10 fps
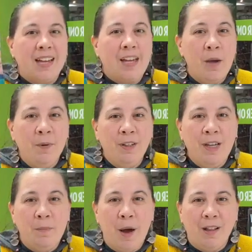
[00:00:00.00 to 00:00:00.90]

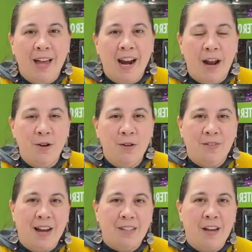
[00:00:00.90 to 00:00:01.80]
Kimberly, Paulette, I know you
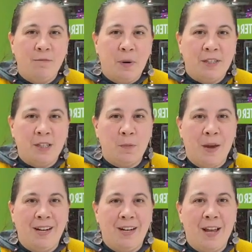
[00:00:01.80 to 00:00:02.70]
guys have
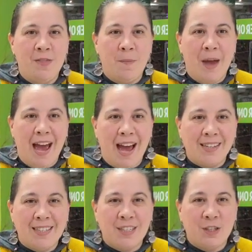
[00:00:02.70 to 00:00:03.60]
participated in the
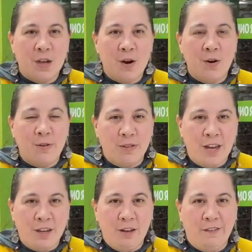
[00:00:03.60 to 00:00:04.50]
past, so
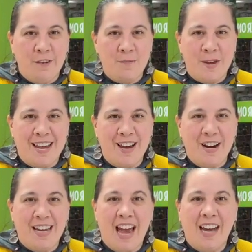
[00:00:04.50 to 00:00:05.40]
thank you for being here
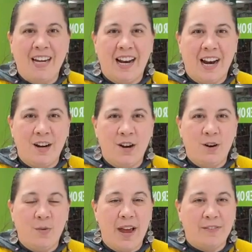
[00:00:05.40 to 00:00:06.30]
again, and I
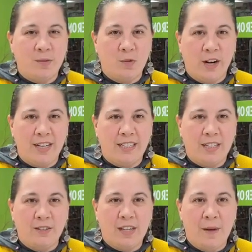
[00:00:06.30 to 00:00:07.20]
know we have some great
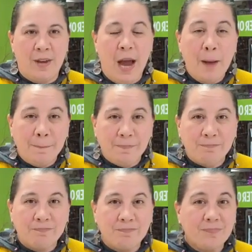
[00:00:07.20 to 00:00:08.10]
deals coming up.
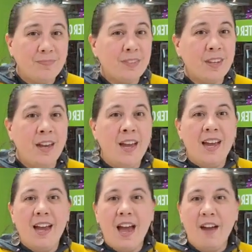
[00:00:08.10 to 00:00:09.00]

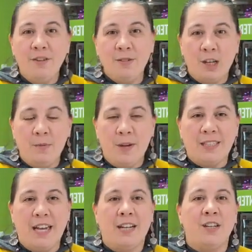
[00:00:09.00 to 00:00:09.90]
Everyone's going to be
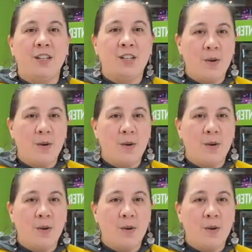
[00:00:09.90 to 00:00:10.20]
excited.